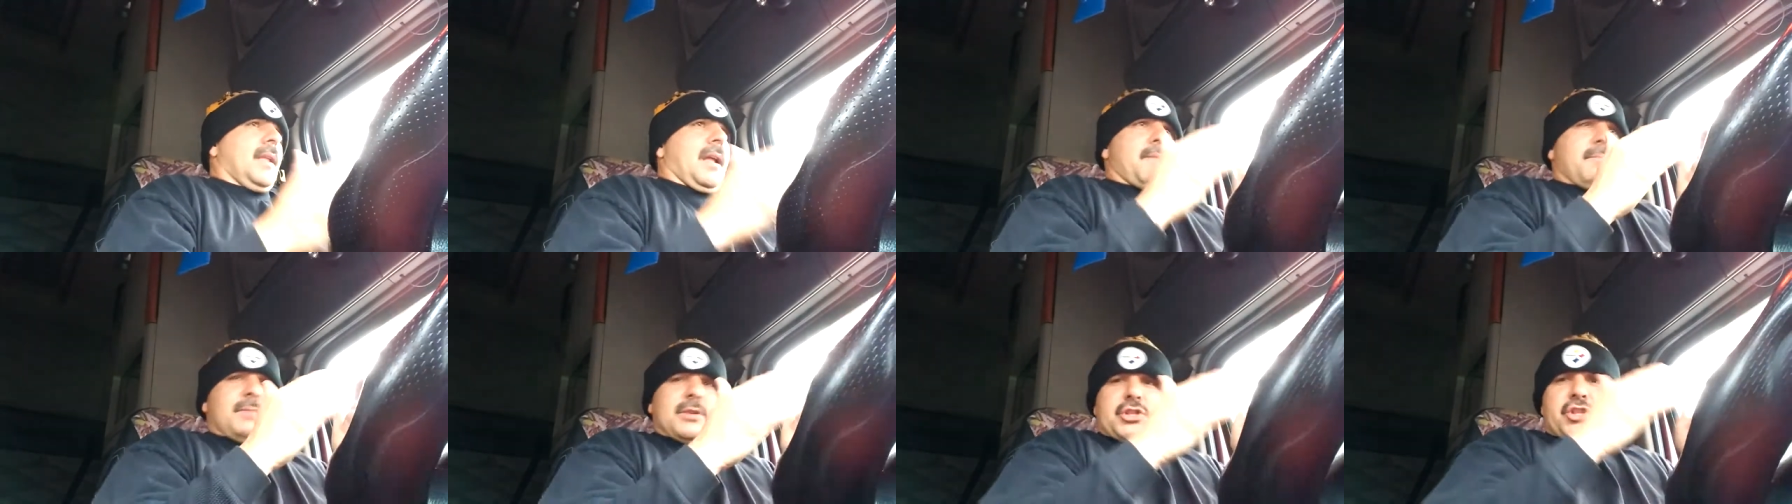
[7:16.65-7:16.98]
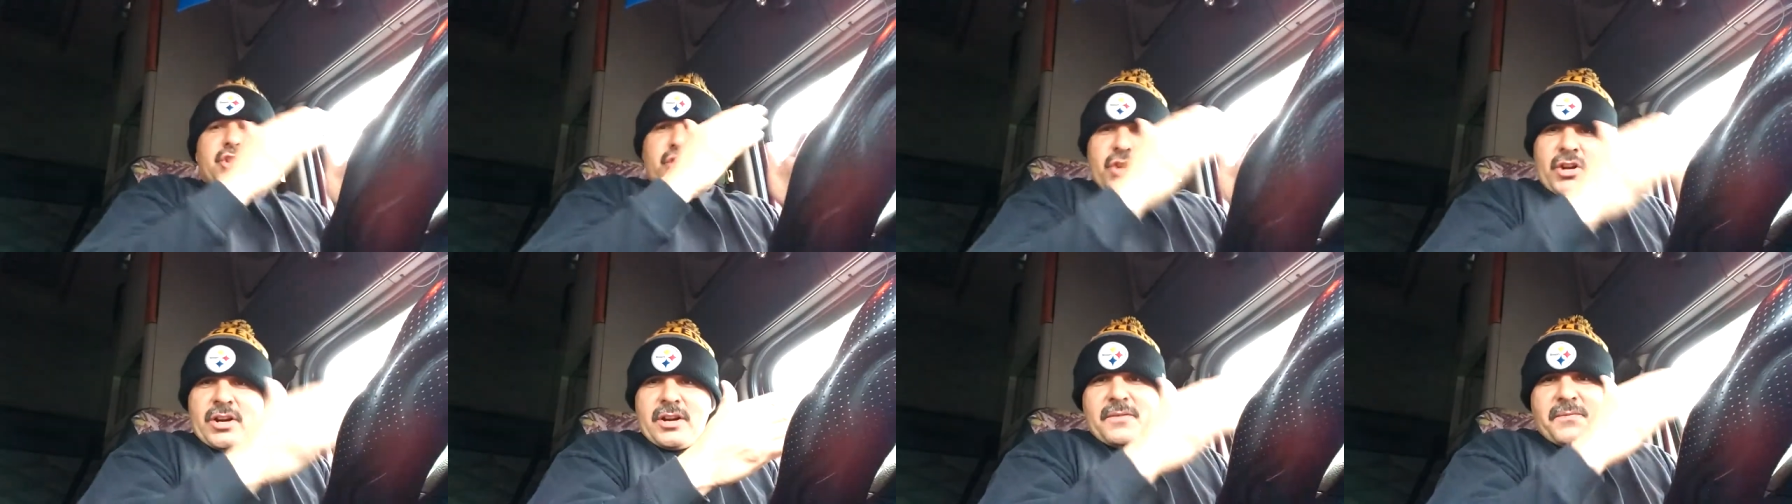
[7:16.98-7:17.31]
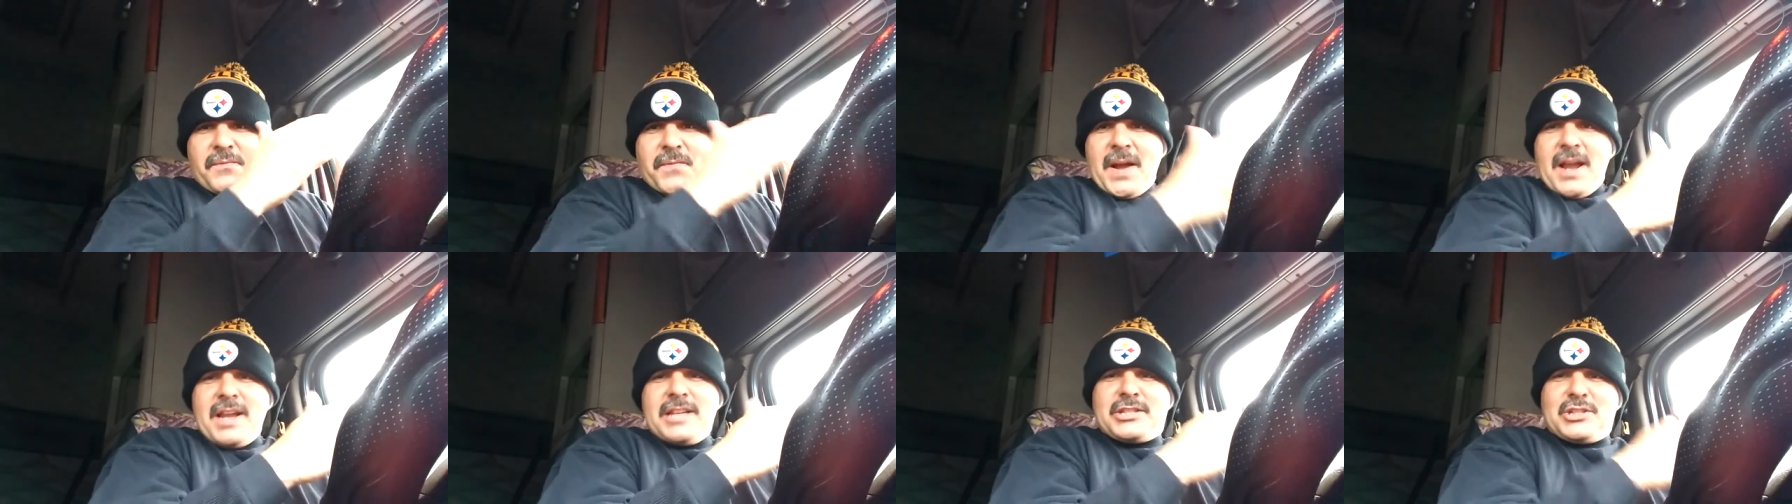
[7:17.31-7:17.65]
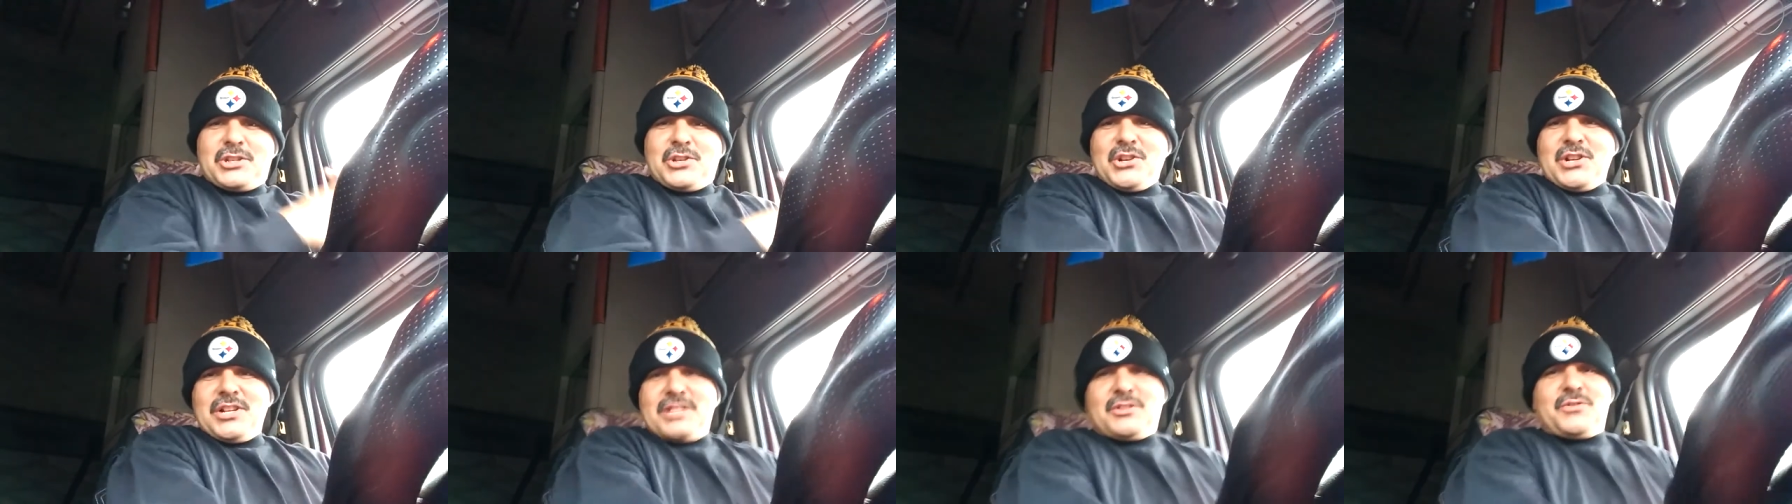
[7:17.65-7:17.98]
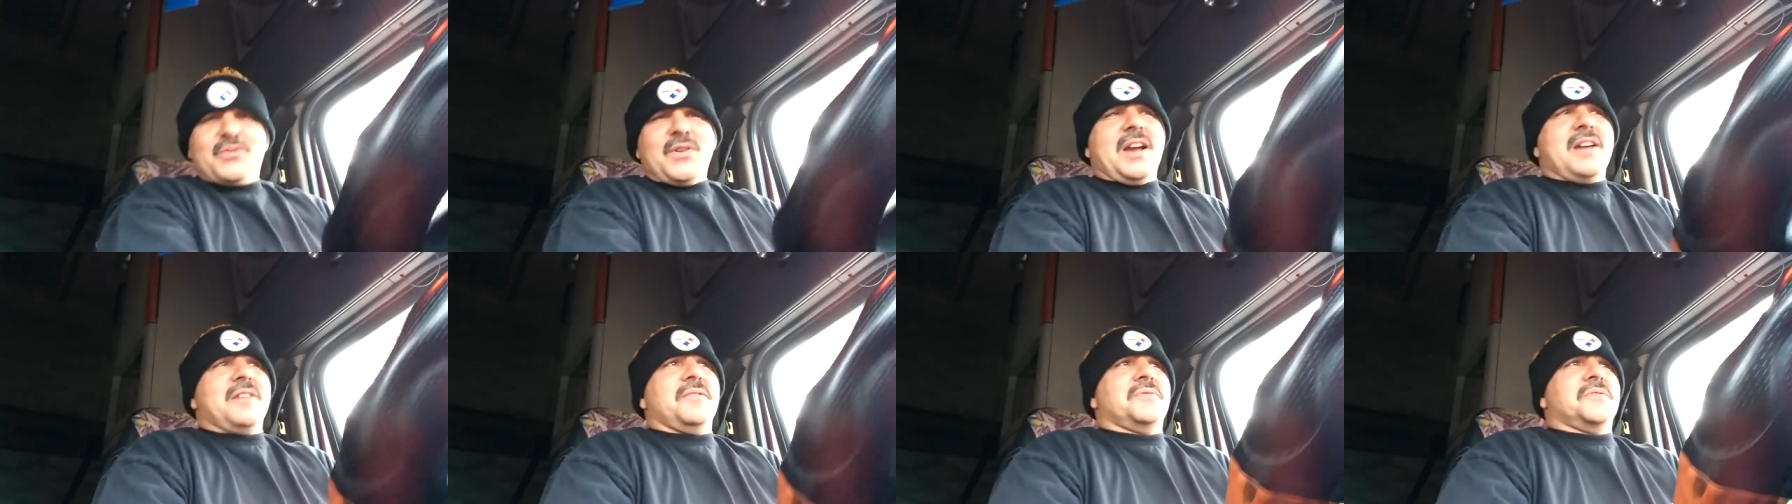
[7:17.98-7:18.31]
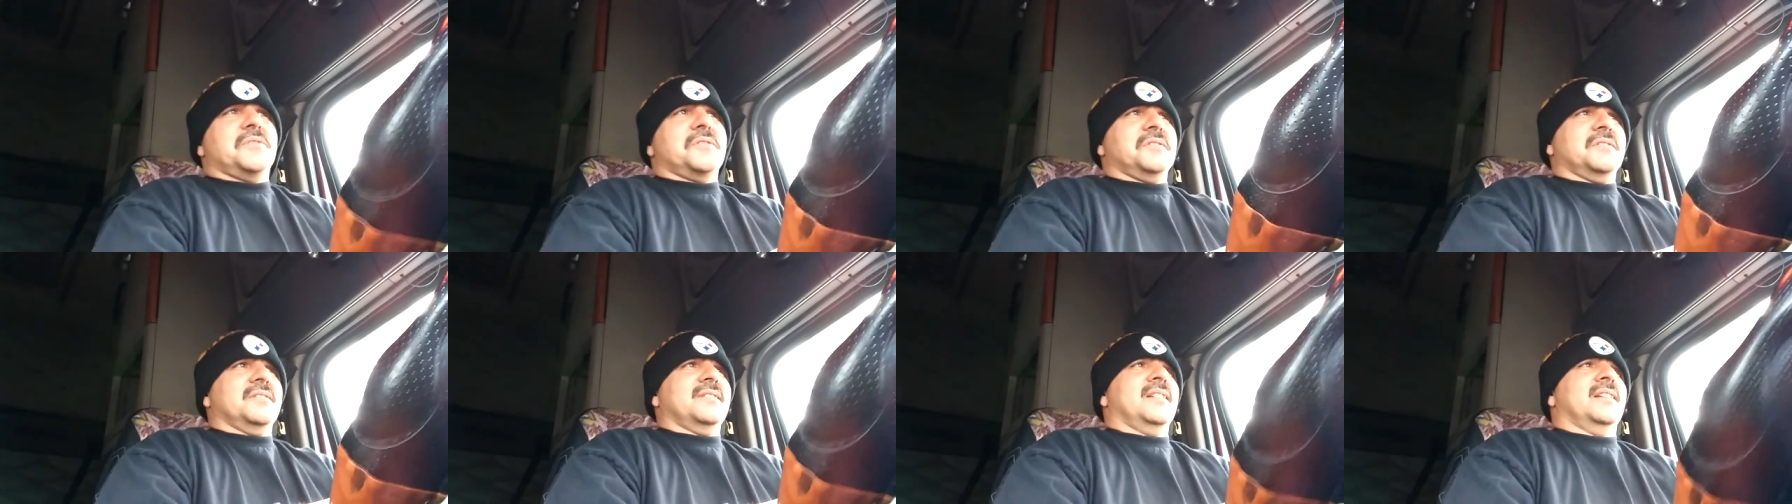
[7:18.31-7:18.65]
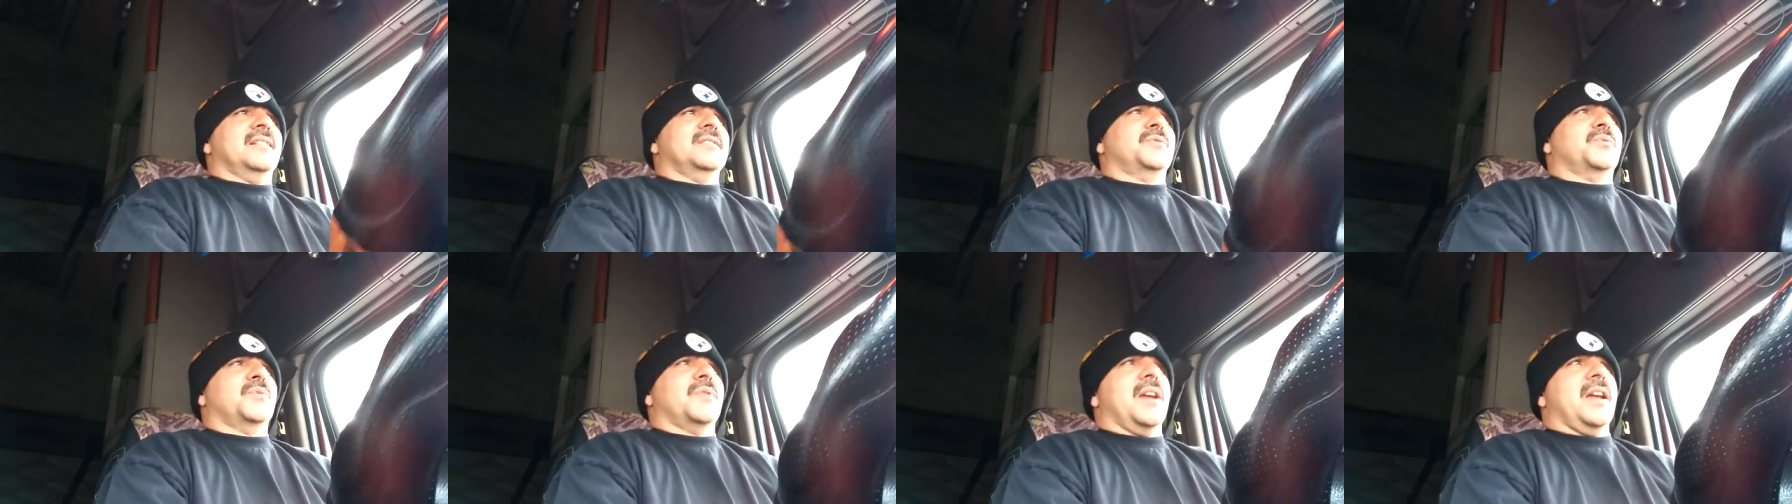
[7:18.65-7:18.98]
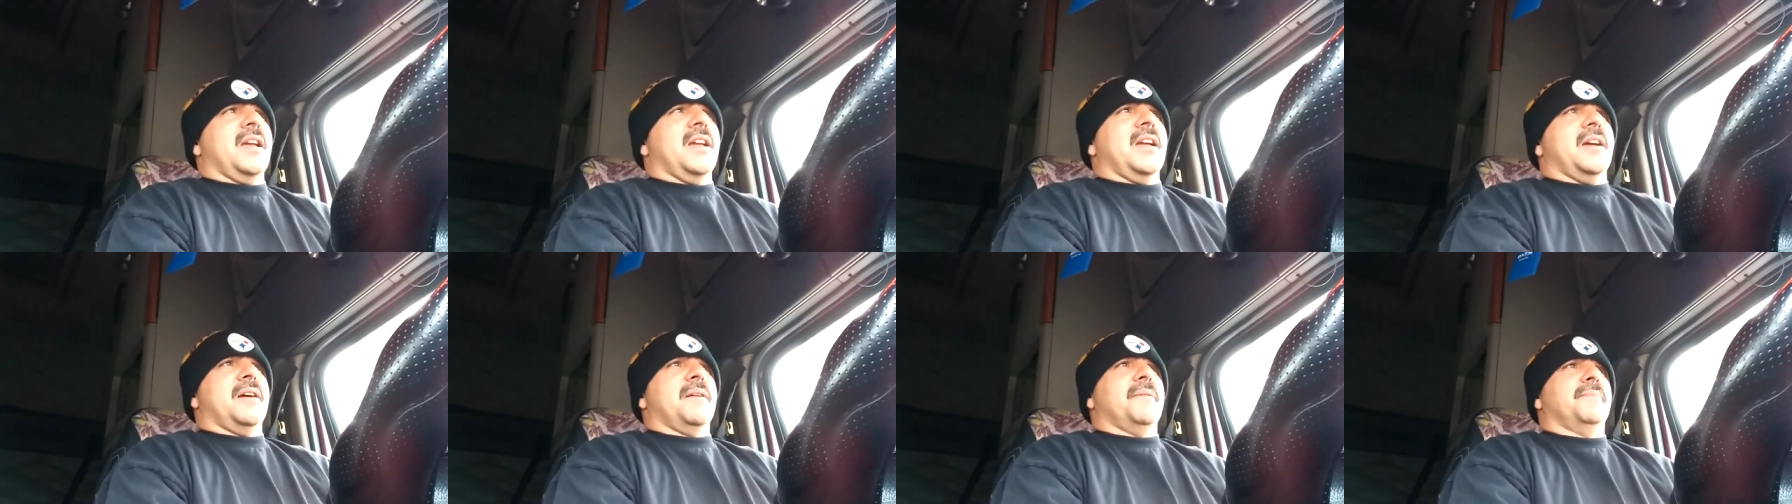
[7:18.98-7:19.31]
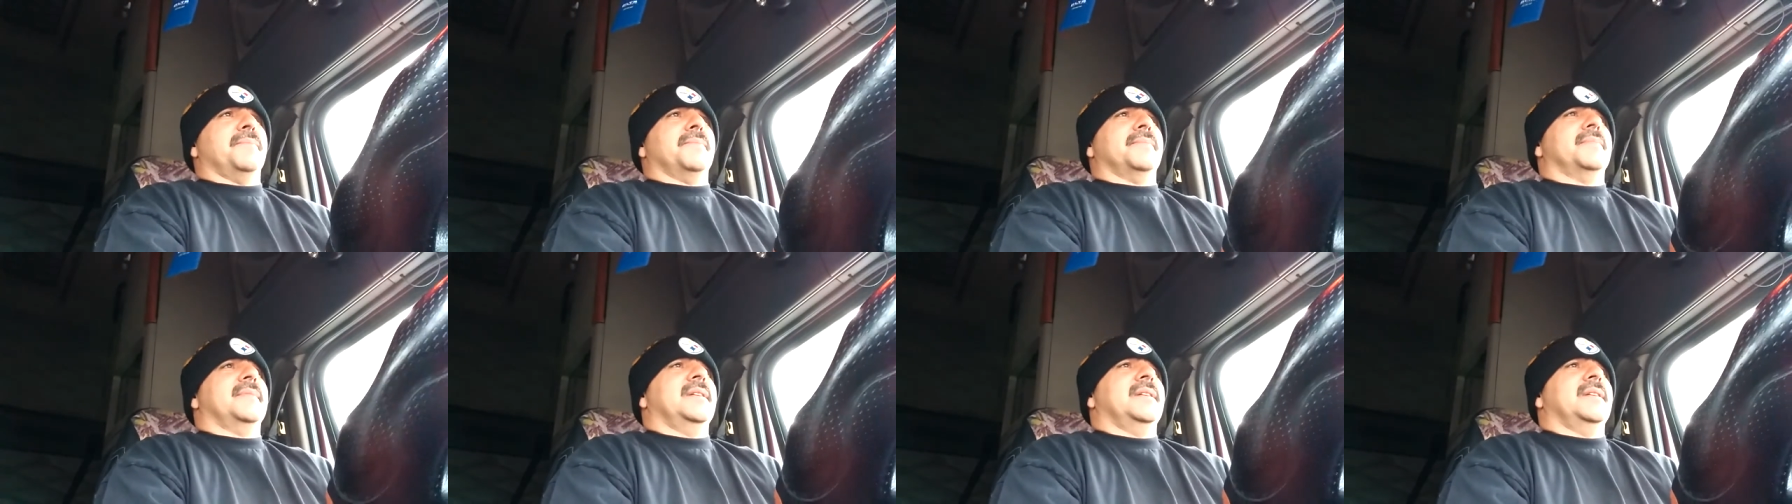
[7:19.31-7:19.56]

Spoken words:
I'm a certified truck driver. That's what I am.